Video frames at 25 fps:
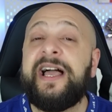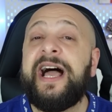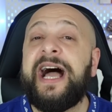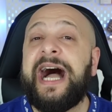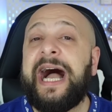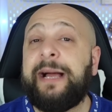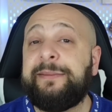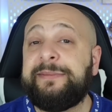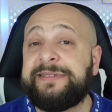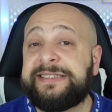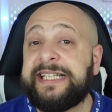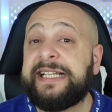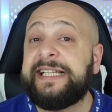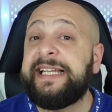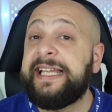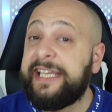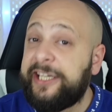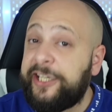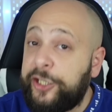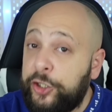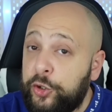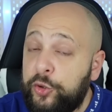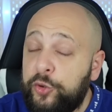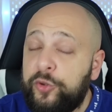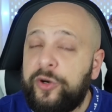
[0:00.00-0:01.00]
I'm sending
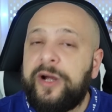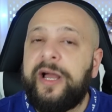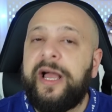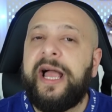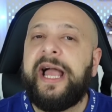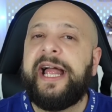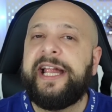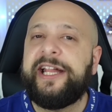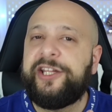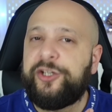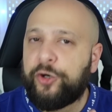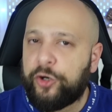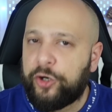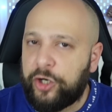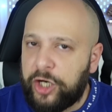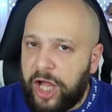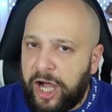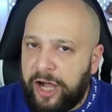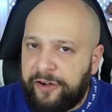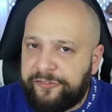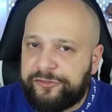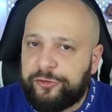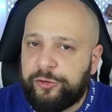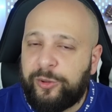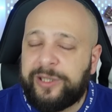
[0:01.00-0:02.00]
you and your
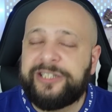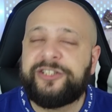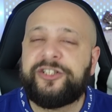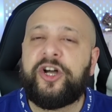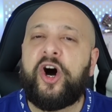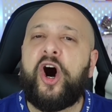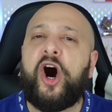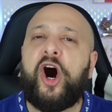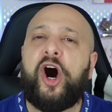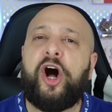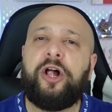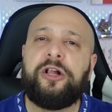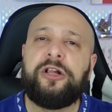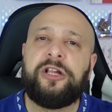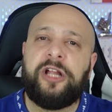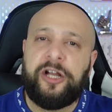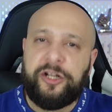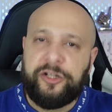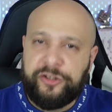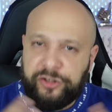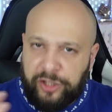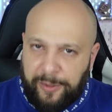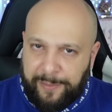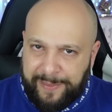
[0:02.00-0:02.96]
loved one all the